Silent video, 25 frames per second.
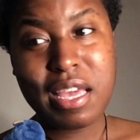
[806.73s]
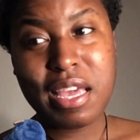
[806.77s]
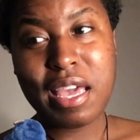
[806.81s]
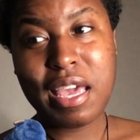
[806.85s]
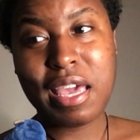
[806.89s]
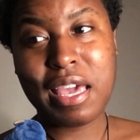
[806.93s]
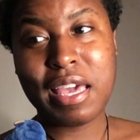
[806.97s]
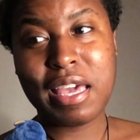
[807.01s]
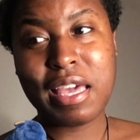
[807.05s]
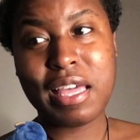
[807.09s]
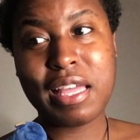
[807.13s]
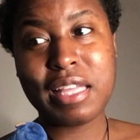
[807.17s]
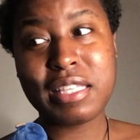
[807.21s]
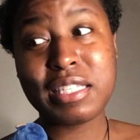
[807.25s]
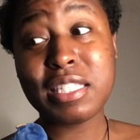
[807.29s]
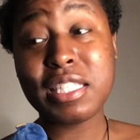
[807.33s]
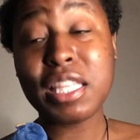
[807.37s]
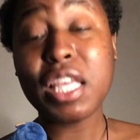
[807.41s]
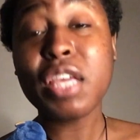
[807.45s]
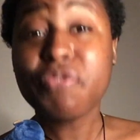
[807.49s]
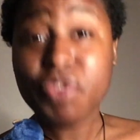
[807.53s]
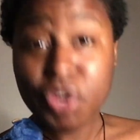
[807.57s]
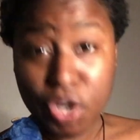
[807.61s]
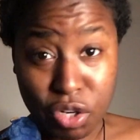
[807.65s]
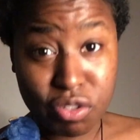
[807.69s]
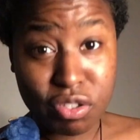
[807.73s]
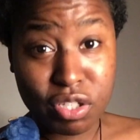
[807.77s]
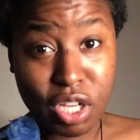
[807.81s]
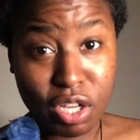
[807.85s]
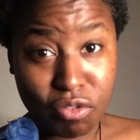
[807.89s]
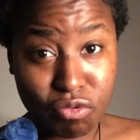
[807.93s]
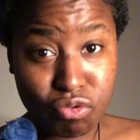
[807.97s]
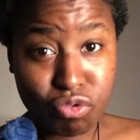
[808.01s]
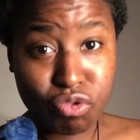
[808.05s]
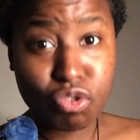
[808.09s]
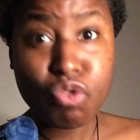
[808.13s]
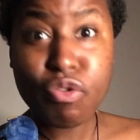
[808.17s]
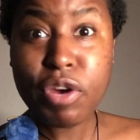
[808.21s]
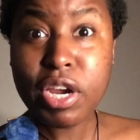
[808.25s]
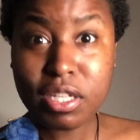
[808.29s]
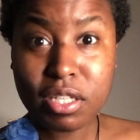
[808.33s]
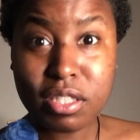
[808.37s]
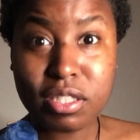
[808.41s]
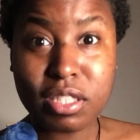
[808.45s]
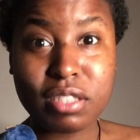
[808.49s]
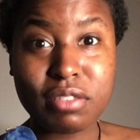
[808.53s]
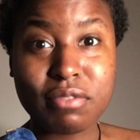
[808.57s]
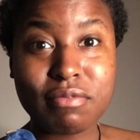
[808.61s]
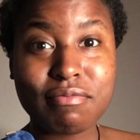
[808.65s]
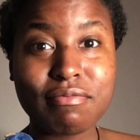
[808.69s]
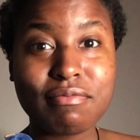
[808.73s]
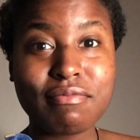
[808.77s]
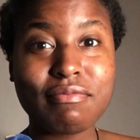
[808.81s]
and to think for yourselves critically